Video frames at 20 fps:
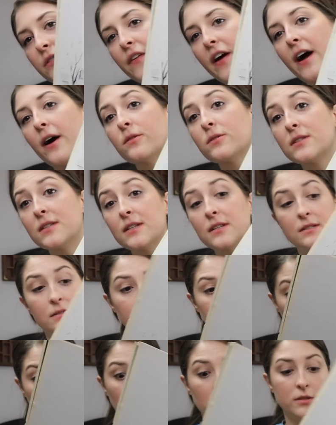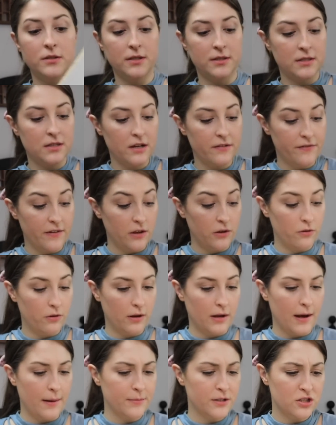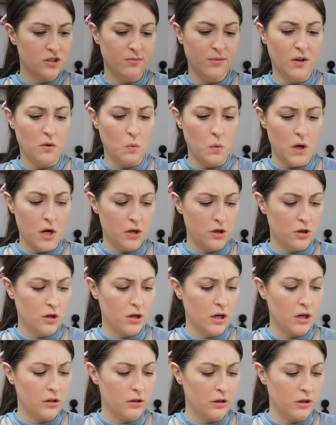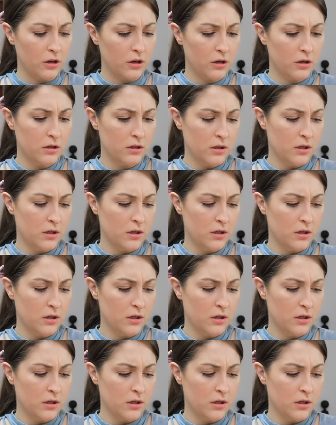of houses and barns and stuff that you can, I'm assuming watercolor.